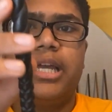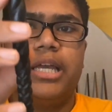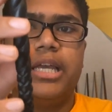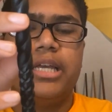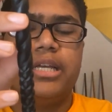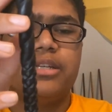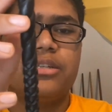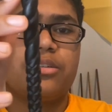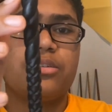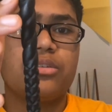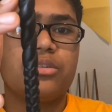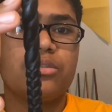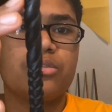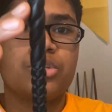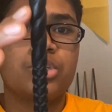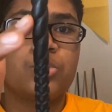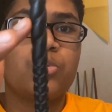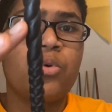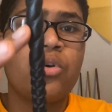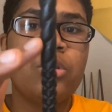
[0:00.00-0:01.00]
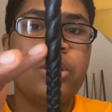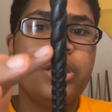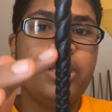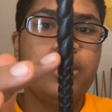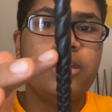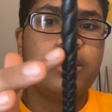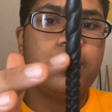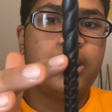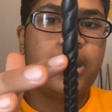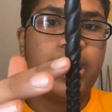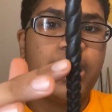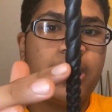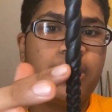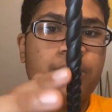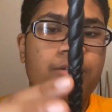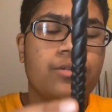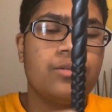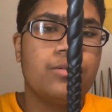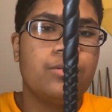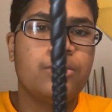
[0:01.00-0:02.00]
is swirly in the
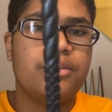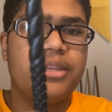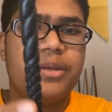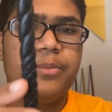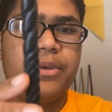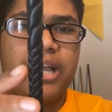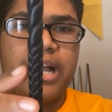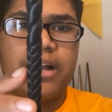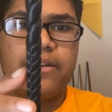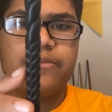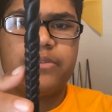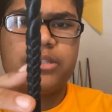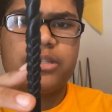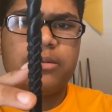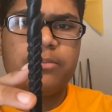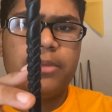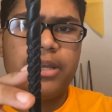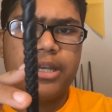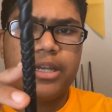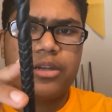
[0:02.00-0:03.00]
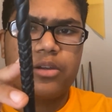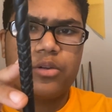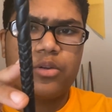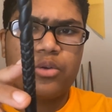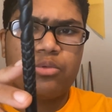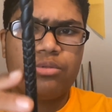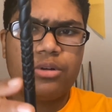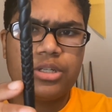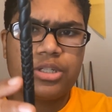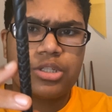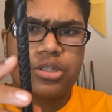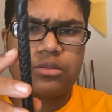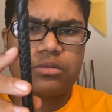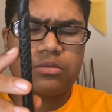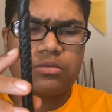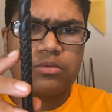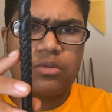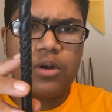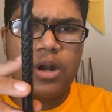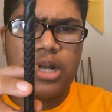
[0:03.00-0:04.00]
handle. Then we have some like
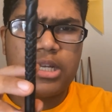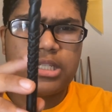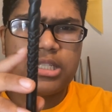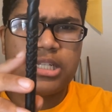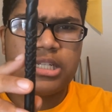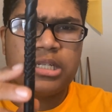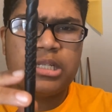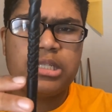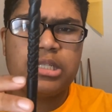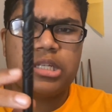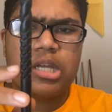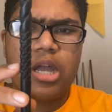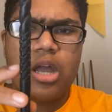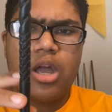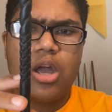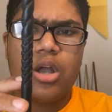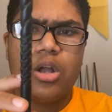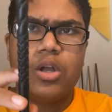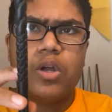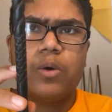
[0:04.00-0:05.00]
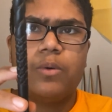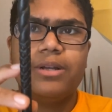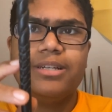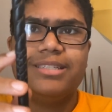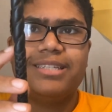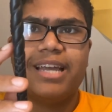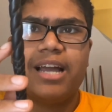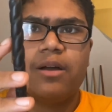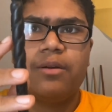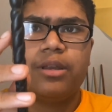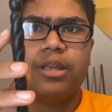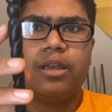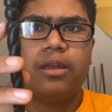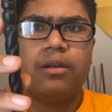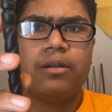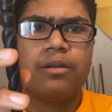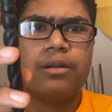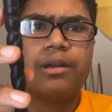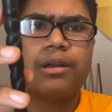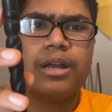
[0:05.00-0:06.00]
crisscrosses going down
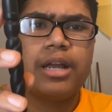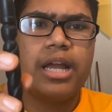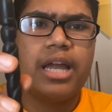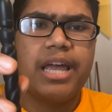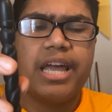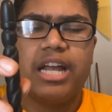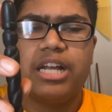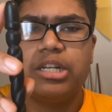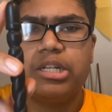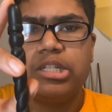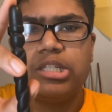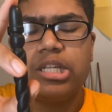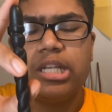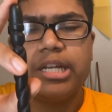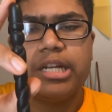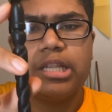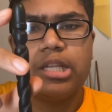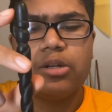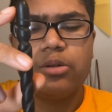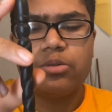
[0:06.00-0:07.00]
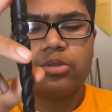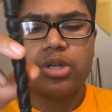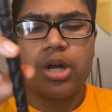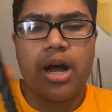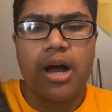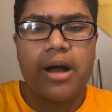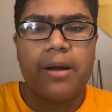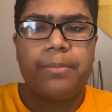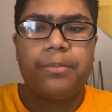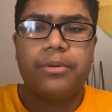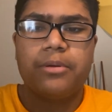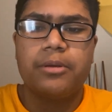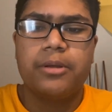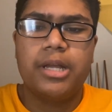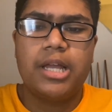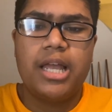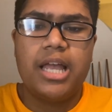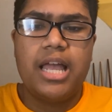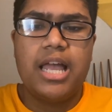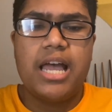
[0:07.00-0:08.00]
here, and just like a little top.
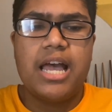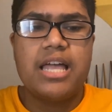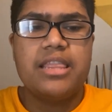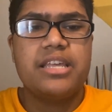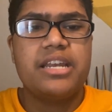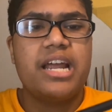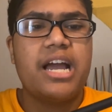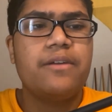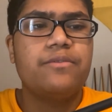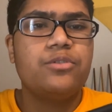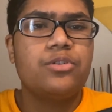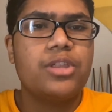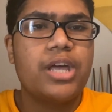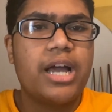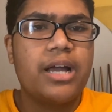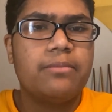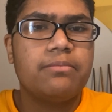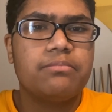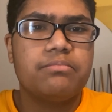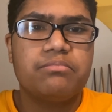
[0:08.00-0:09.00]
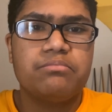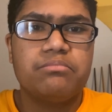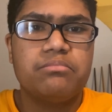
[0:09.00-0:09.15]
And then after that,